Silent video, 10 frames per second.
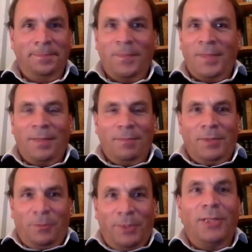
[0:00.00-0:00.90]
Yeah.
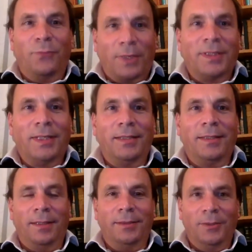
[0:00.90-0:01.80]
Really
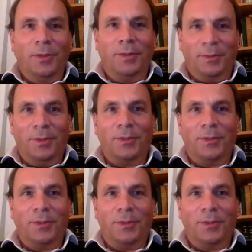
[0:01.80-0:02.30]
fascinating. And, you know, it's a